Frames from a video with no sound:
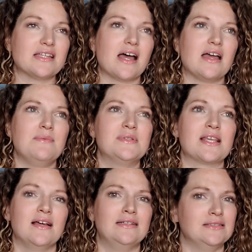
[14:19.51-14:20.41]
times.
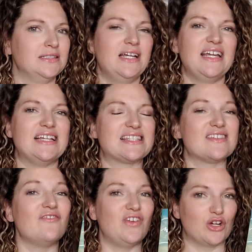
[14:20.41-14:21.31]
It's
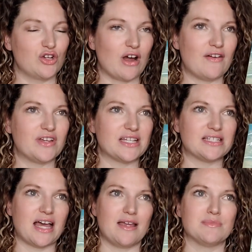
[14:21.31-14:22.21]
very graphic at
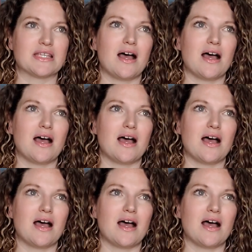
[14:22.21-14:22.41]
times.